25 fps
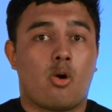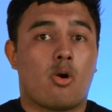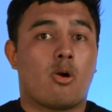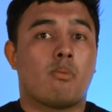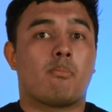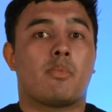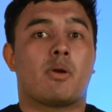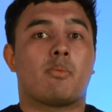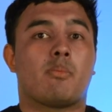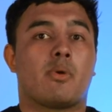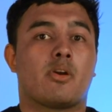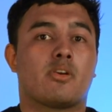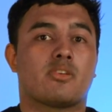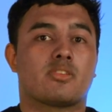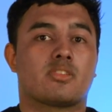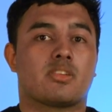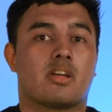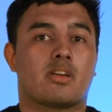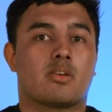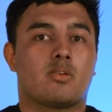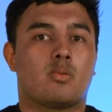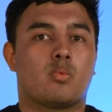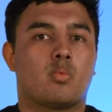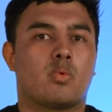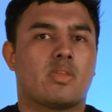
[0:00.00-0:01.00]
on my
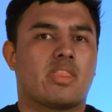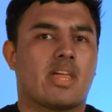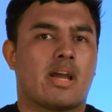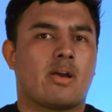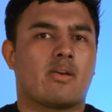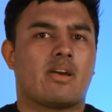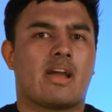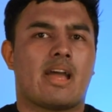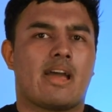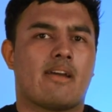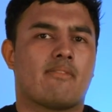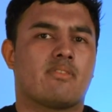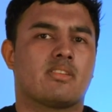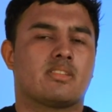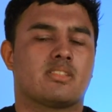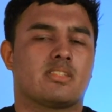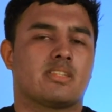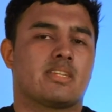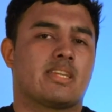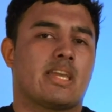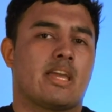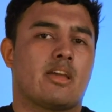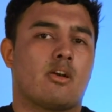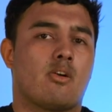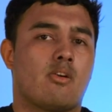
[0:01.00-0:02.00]
motorcycle without having to
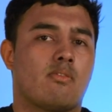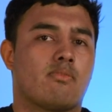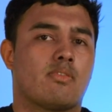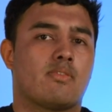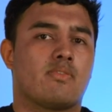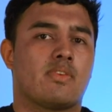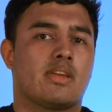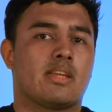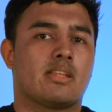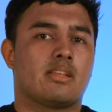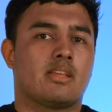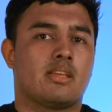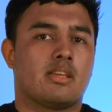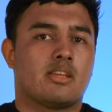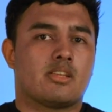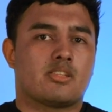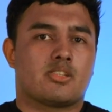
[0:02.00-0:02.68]
get off of it,